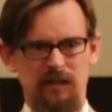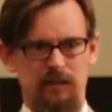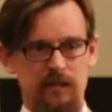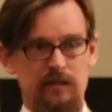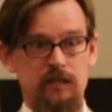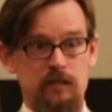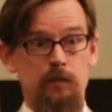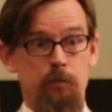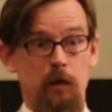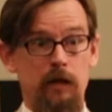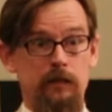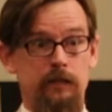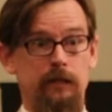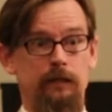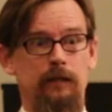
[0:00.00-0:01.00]
This is the
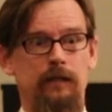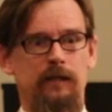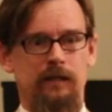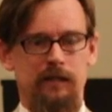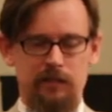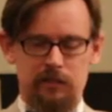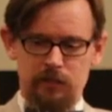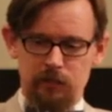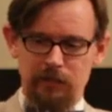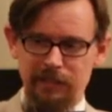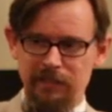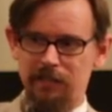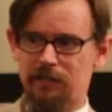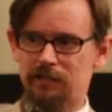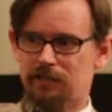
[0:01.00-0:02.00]
project, is to
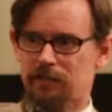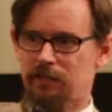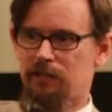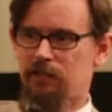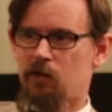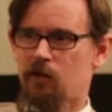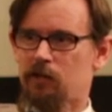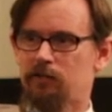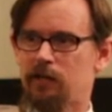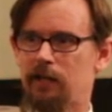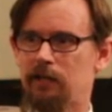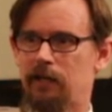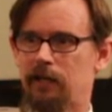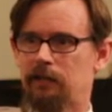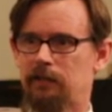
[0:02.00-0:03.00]
lead us in the art of
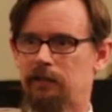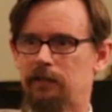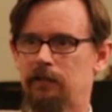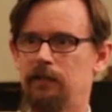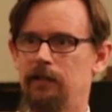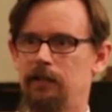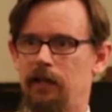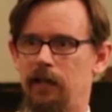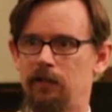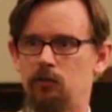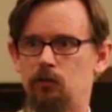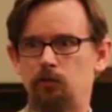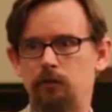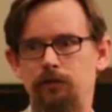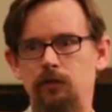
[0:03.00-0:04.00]
dialectic and
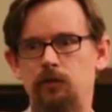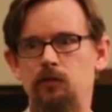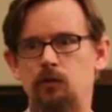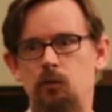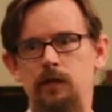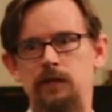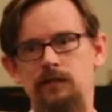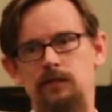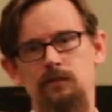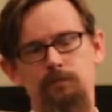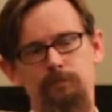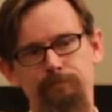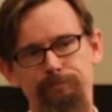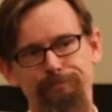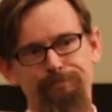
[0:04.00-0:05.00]
to reveal to us
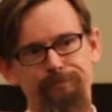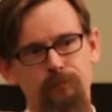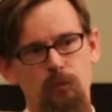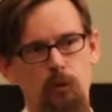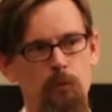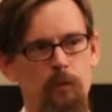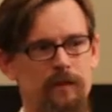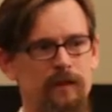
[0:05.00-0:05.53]
when we